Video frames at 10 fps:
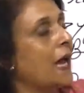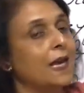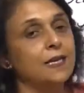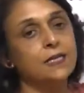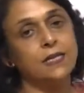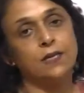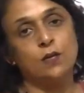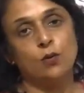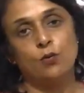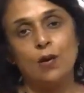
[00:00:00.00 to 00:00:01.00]
calyx and
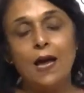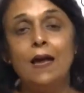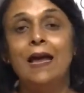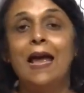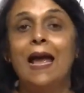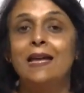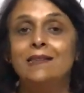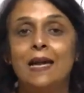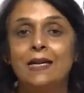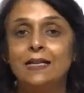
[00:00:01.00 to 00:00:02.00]
corolla,
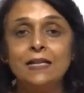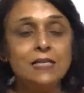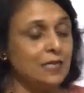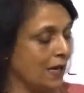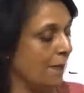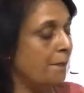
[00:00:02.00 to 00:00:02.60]
and that is